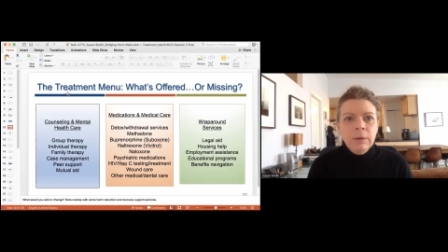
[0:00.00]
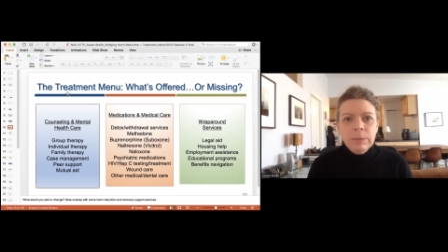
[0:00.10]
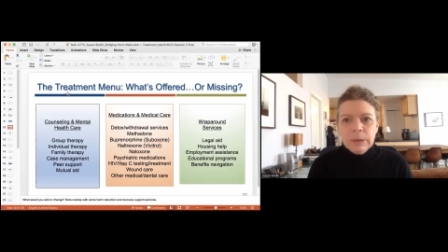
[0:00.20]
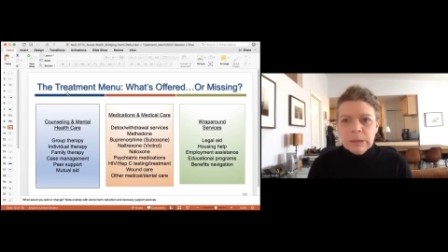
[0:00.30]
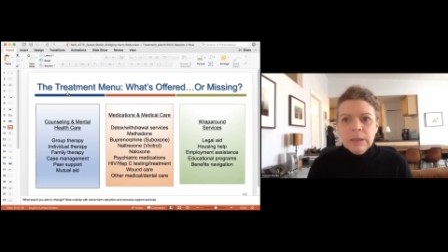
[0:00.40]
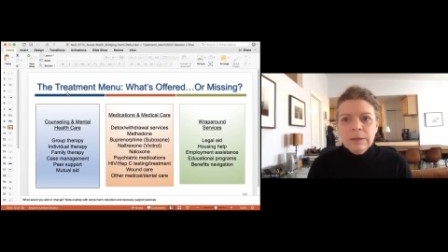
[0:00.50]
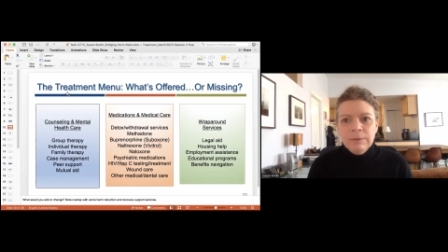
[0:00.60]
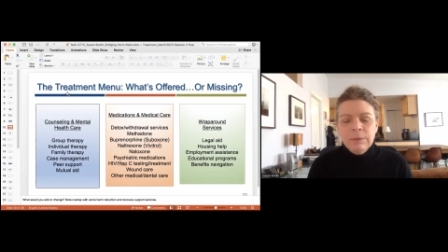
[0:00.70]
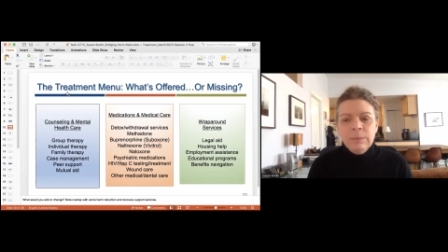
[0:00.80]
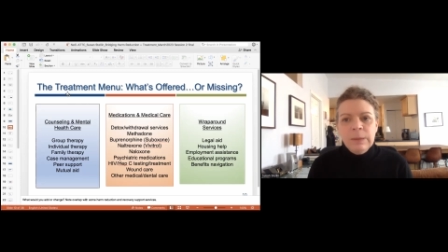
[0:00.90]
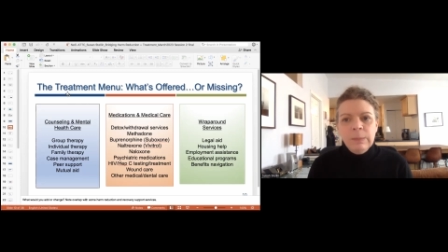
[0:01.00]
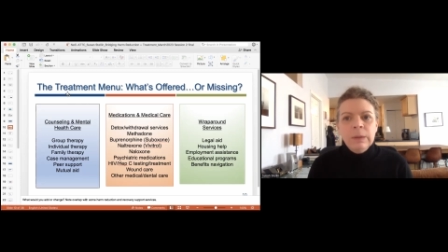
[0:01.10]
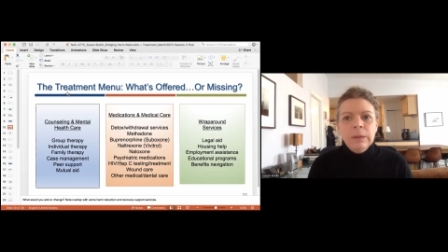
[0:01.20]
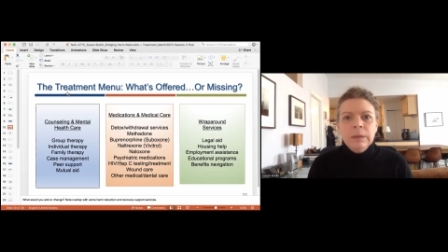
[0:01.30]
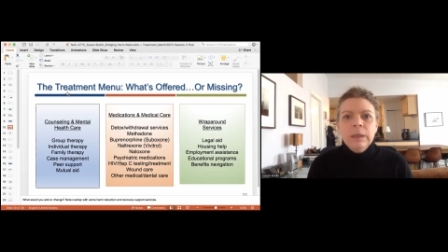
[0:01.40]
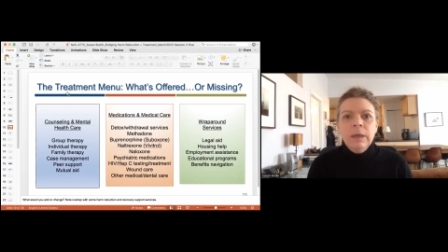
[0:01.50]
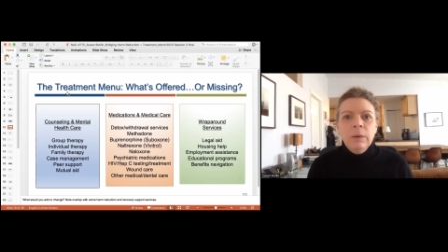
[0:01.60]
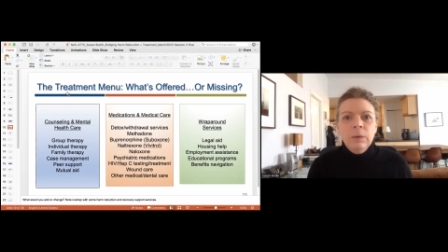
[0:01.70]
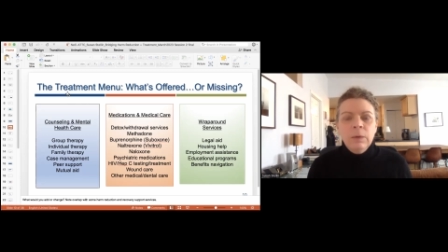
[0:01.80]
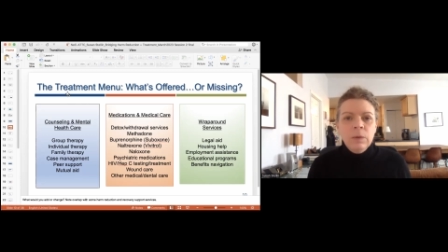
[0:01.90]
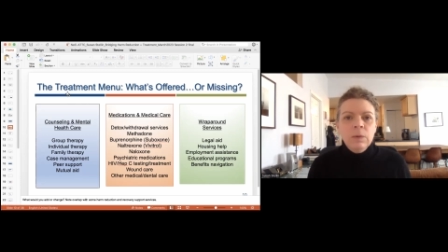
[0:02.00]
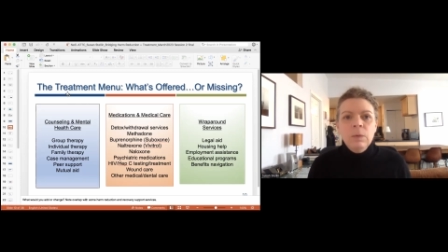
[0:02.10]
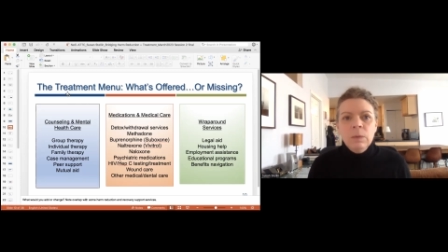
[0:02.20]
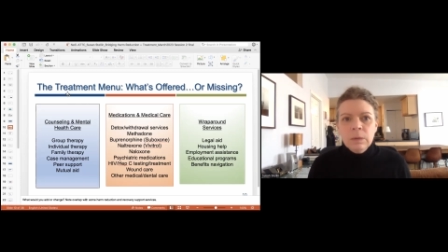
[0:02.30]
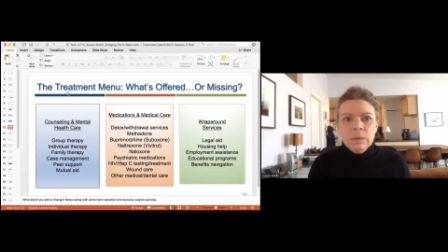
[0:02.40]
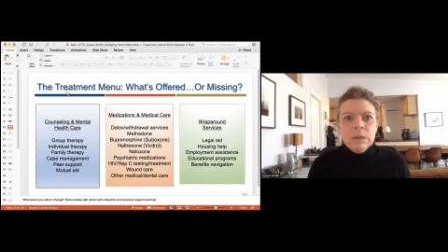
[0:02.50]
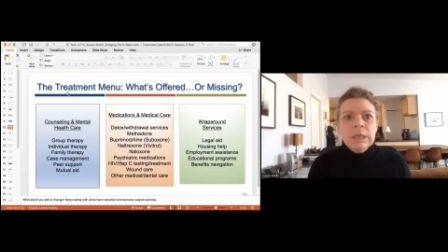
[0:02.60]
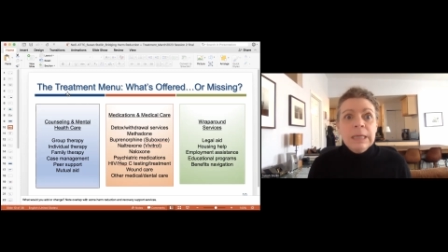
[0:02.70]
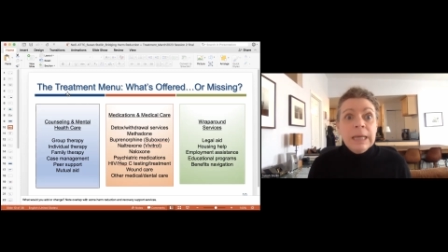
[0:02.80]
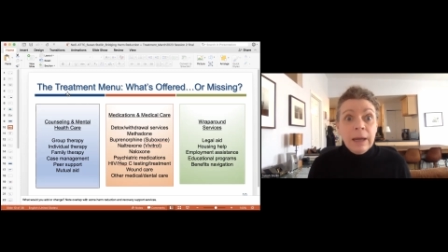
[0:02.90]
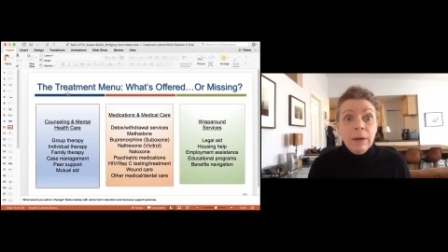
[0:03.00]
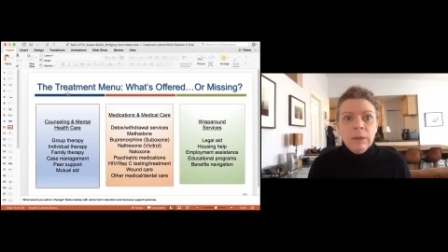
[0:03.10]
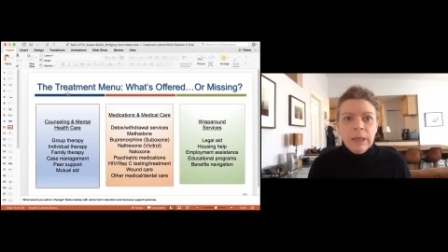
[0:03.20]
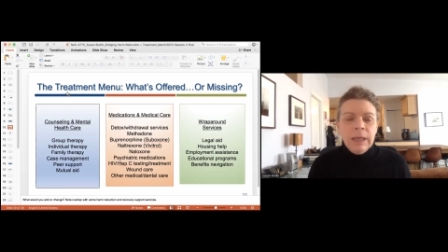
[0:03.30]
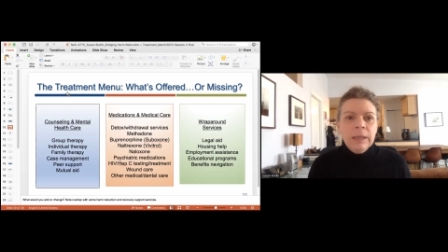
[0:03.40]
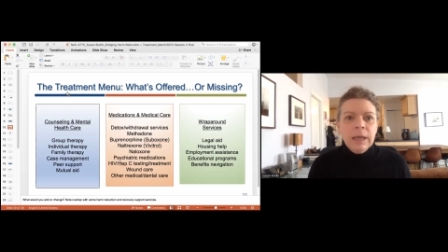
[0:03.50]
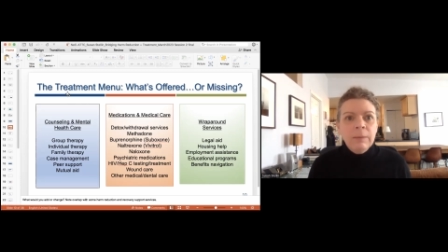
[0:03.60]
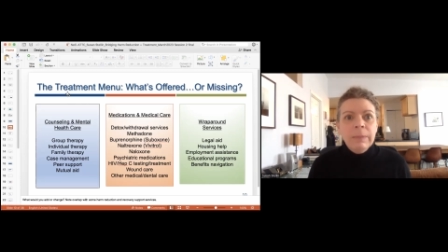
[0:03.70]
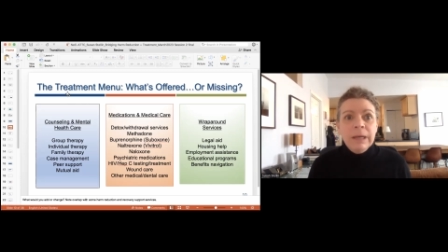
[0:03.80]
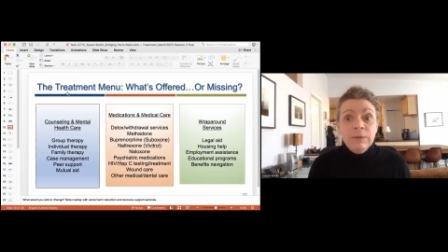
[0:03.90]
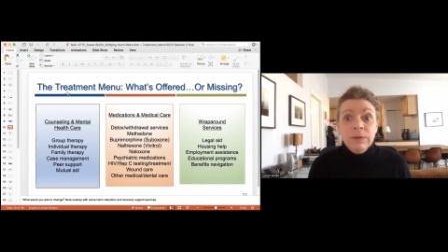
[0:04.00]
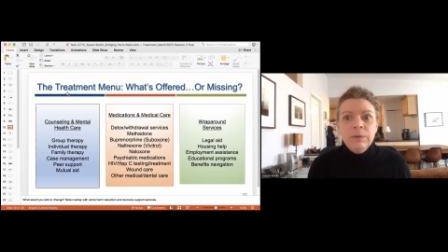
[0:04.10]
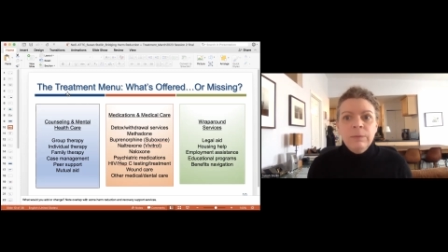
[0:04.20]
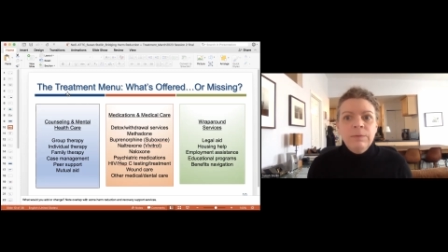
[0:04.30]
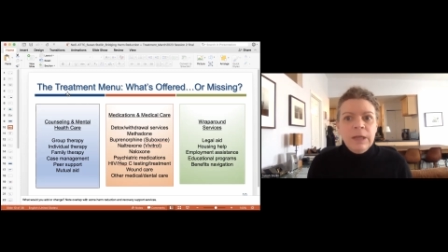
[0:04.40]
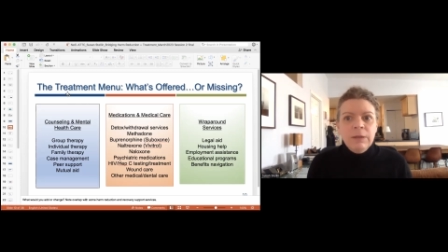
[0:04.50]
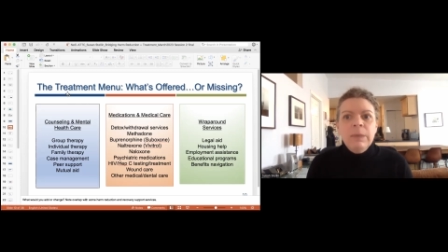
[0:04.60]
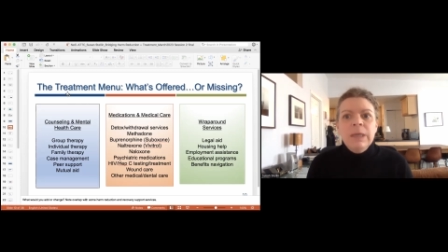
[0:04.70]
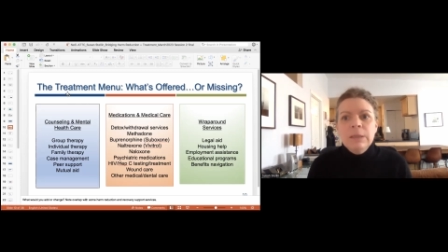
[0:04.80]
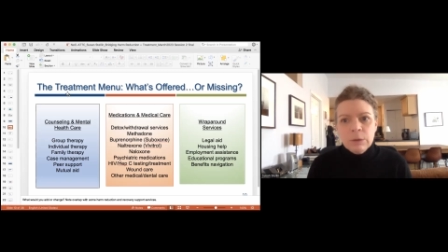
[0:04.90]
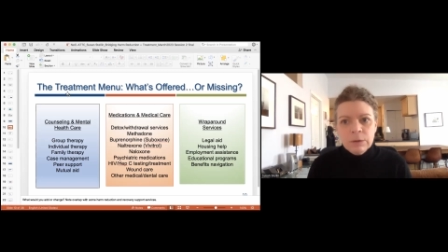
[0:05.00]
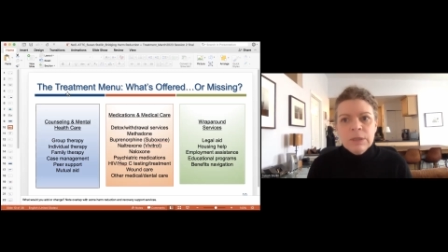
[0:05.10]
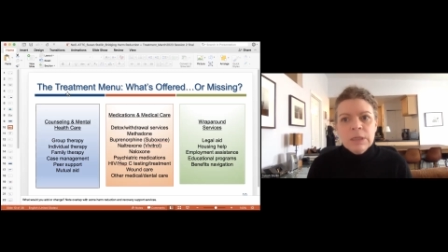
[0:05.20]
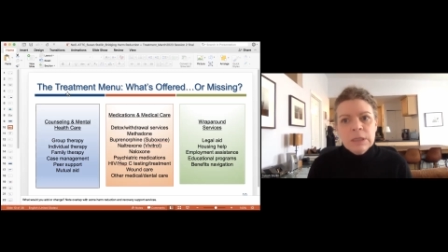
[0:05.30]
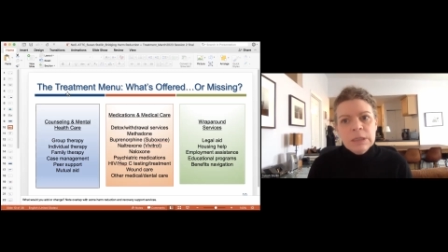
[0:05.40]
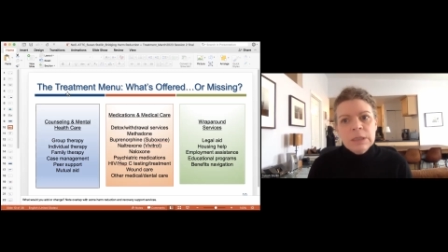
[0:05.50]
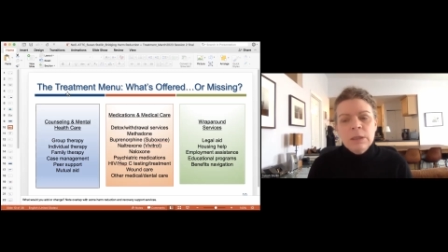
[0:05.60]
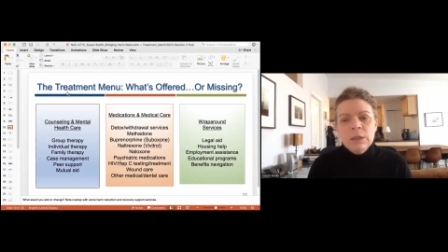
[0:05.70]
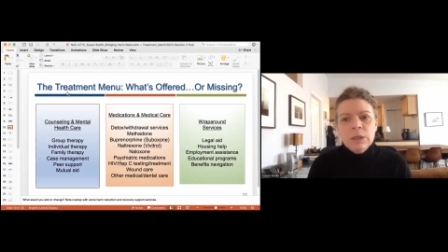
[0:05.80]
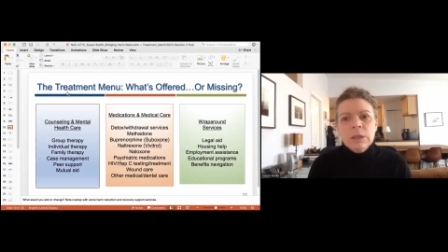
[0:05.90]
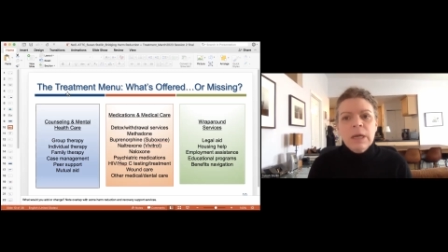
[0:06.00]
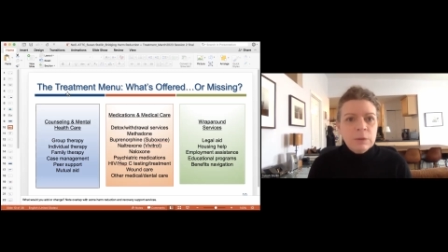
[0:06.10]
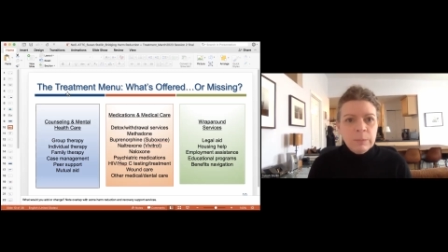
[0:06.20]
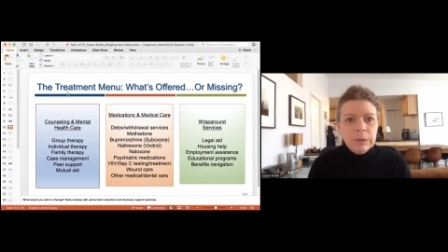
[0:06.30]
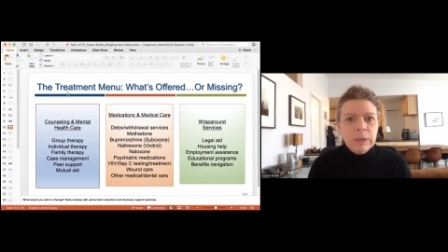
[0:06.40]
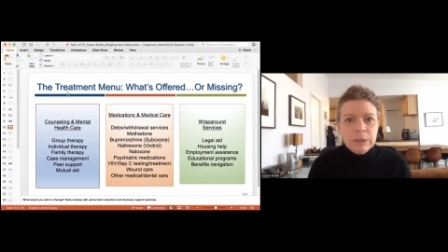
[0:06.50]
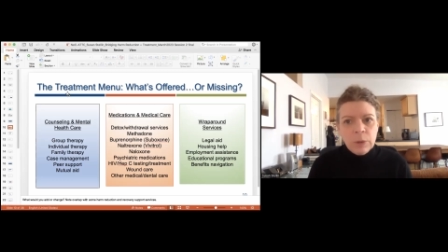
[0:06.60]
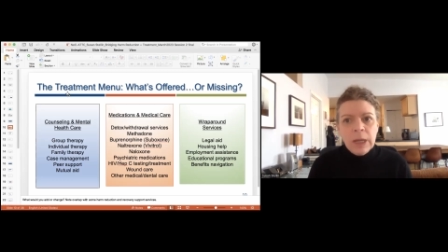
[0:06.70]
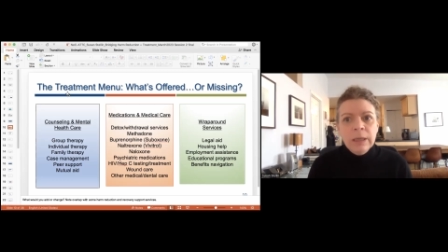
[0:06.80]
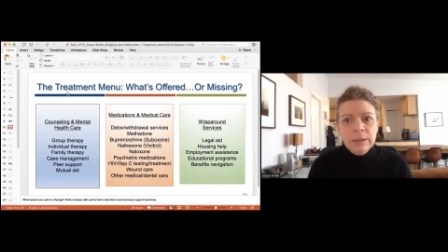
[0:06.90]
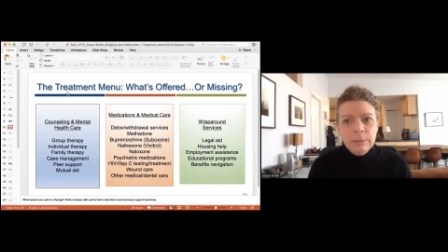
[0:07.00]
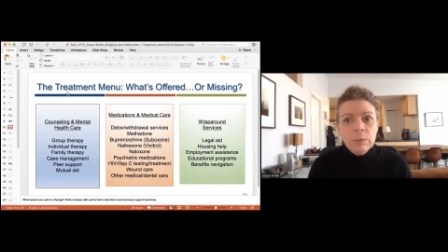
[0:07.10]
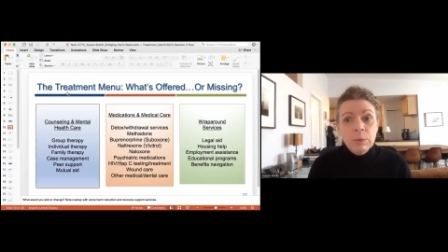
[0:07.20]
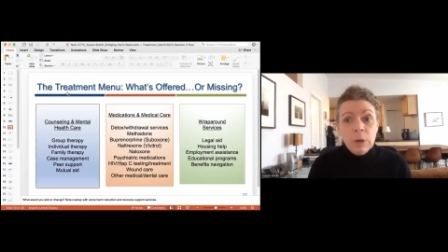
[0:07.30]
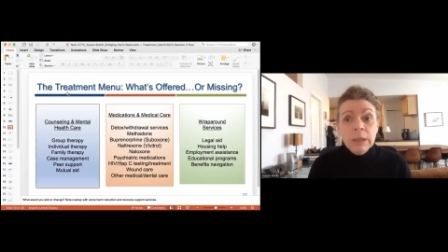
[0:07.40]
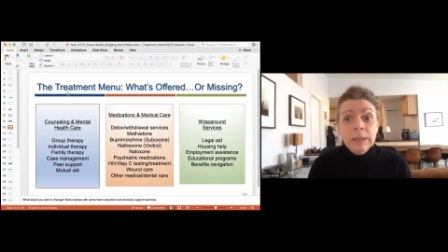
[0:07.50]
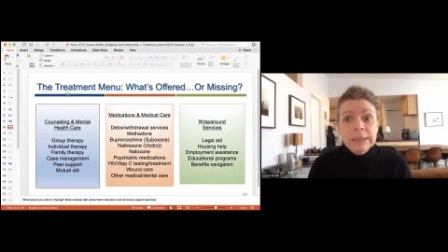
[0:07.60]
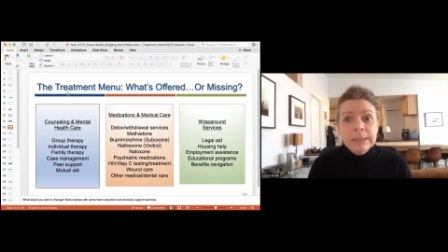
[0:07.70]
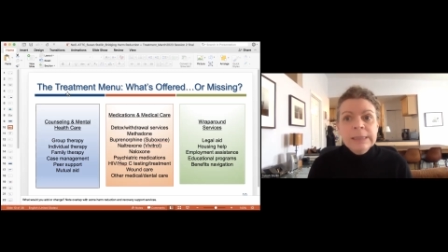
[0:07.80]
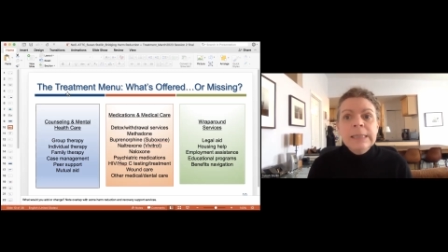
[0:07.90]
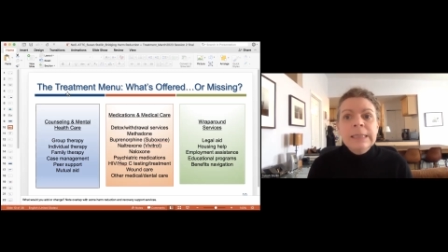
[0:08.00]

particularly for people, who seek out and kind of benefit from faith-based services and just kind of spirituality more broadly.